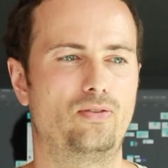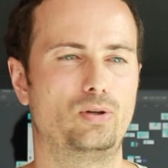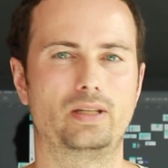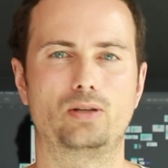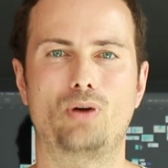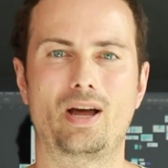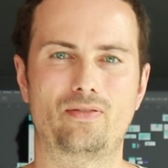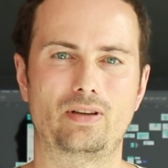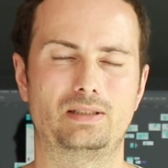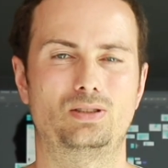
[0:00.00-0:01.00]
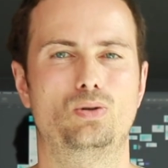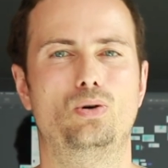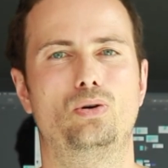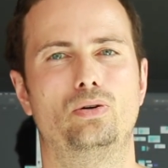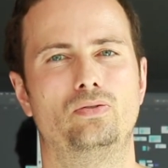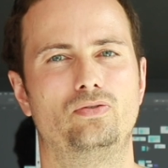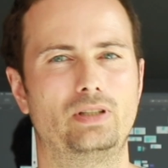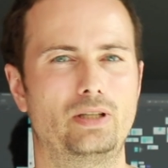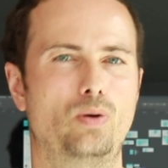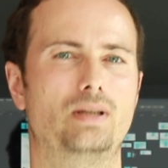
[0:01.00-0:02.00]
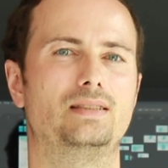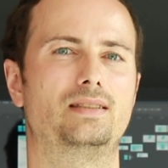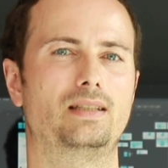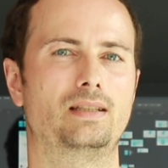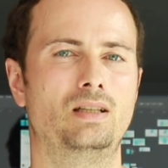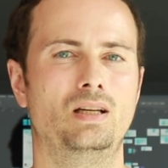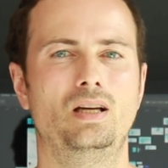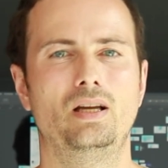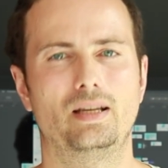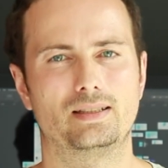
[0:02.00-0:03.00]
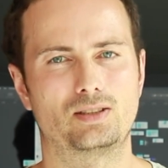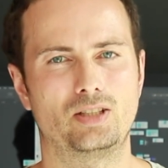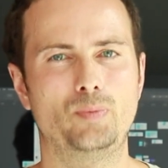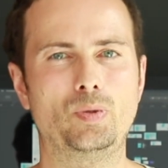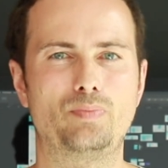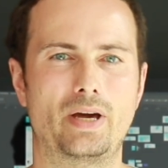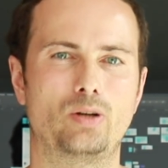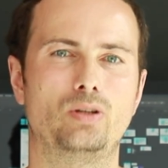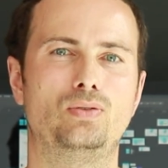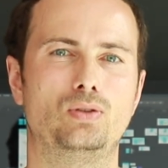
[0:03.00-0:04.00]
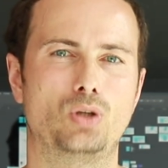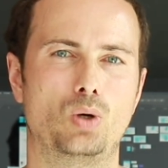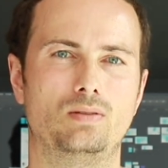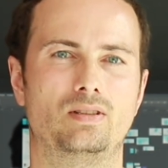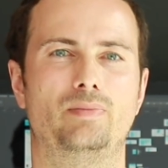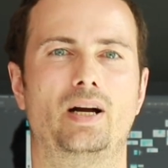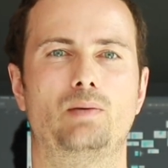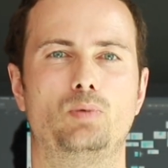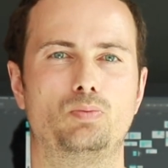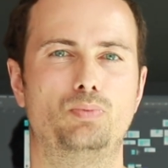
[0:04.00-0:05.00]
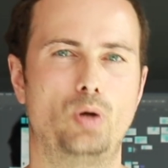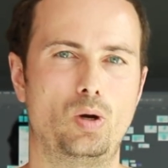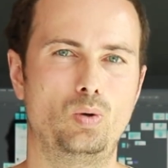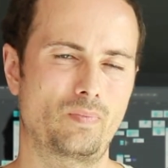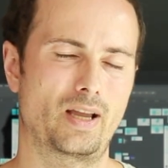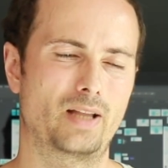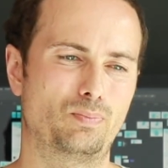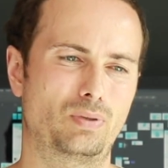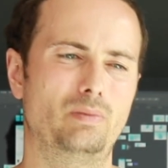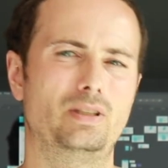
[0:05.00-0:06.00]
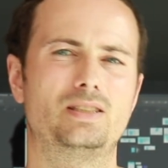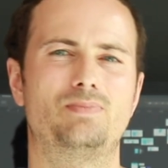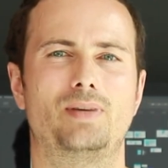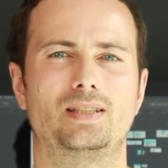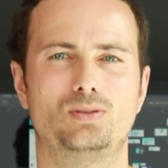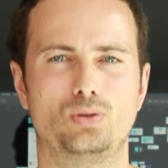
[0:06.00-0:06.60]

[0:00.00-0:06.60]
3D graphics or video editing, it's gonna be better if you go with a MacBook Pro, and probably it's best